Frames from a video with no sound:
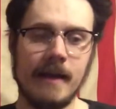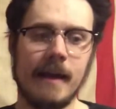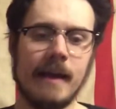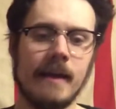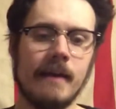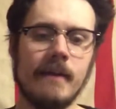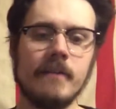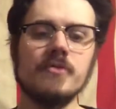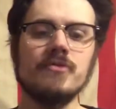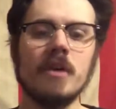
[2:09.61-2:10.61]

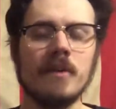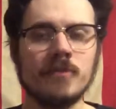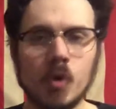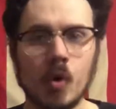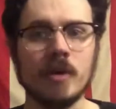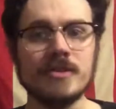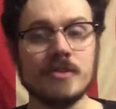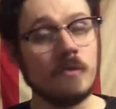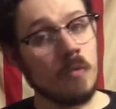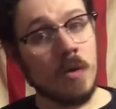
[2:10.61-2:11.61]
And, of course,
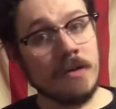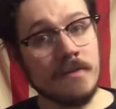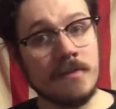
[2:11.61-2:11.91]
one of